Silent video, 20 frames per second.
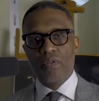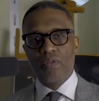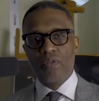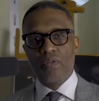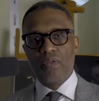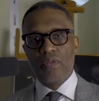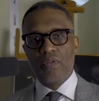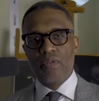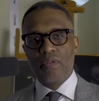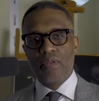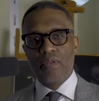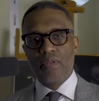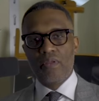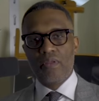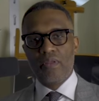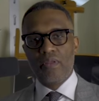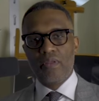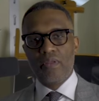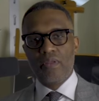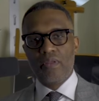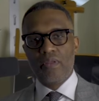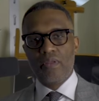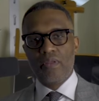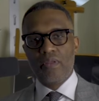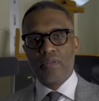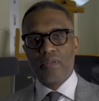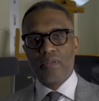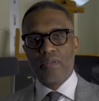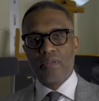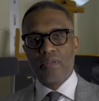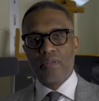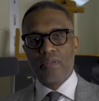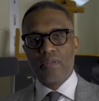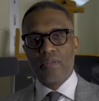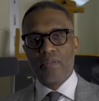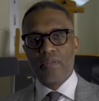No one is speaking in this clip.